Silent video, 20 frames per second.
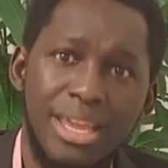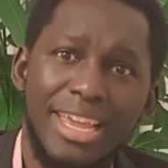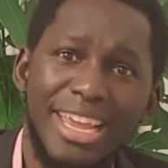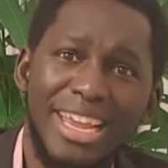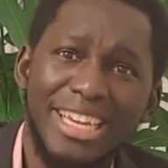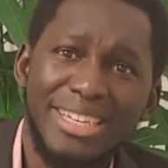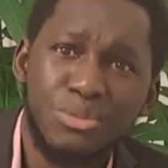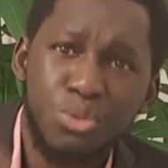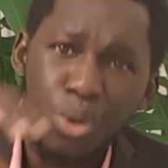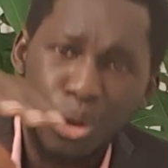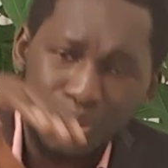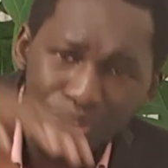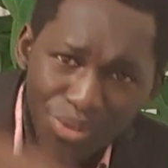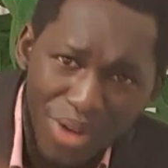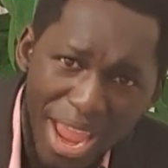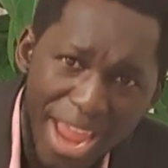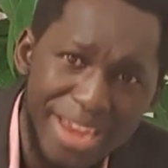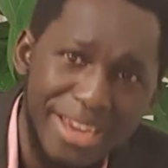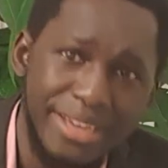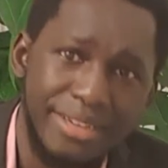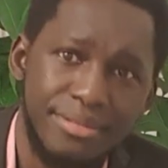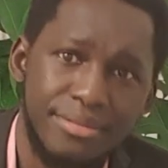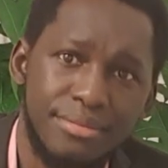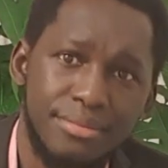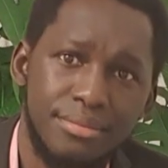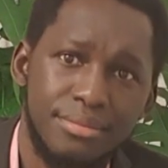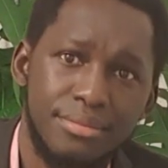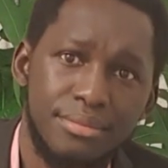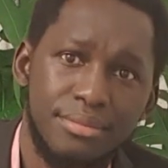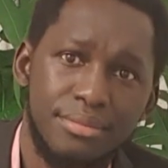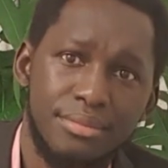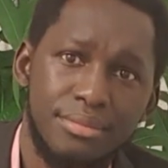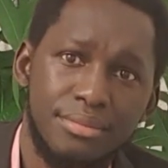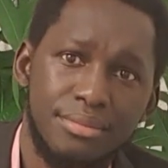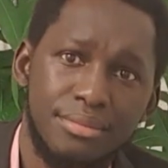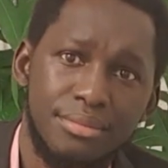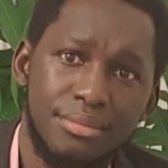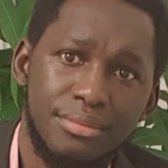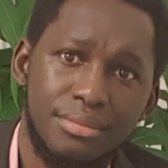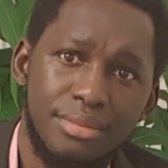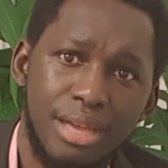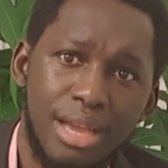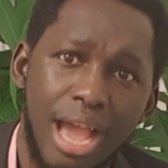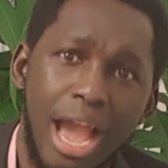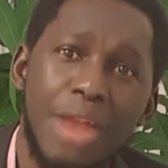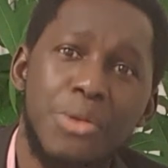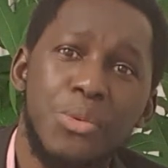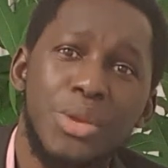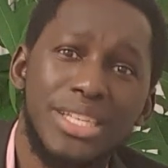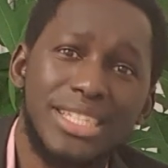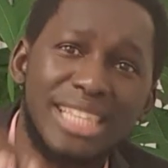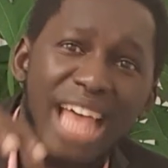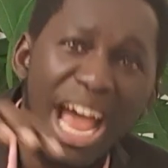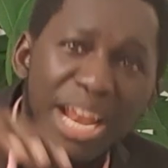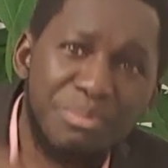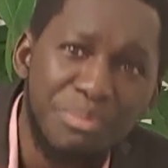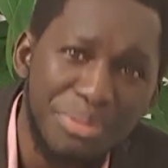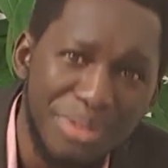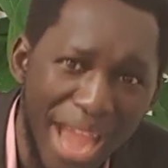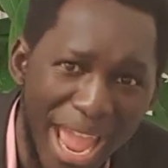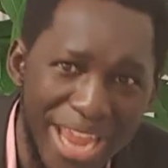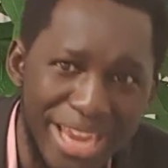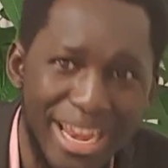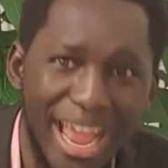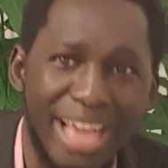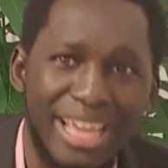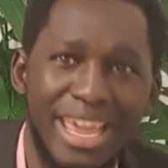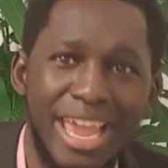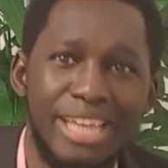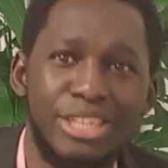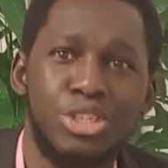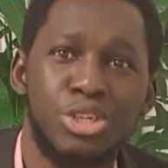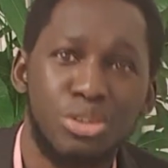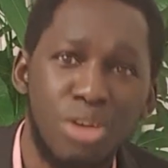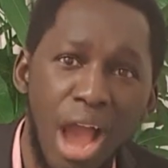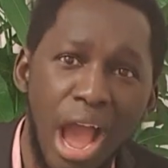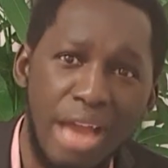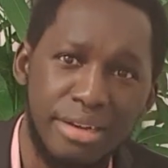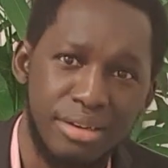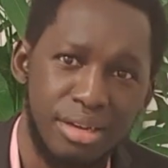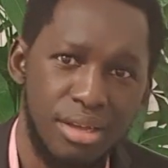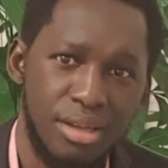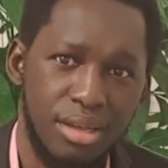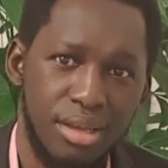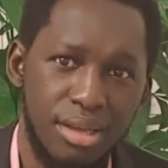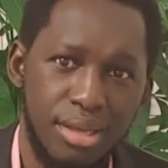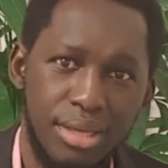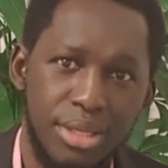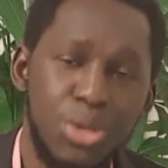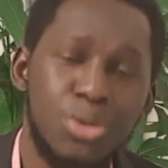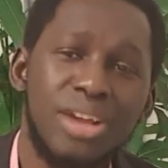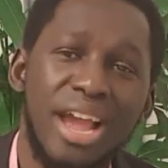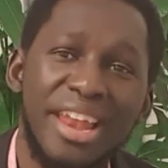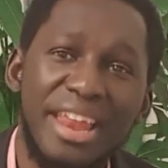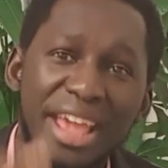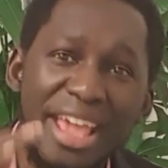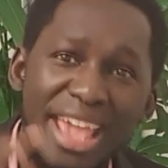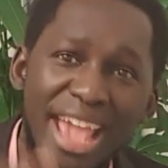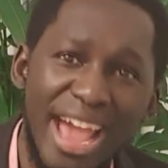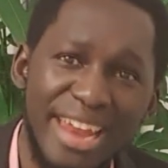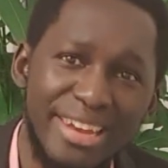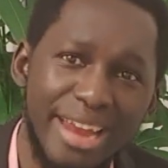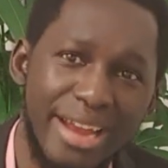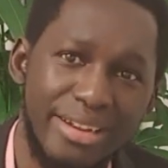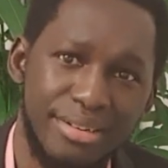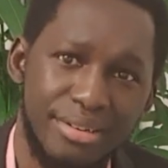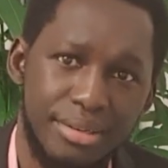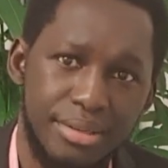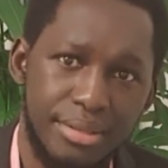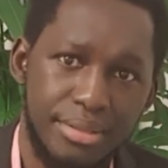It was raining. And we start praying again to God. You can hear that.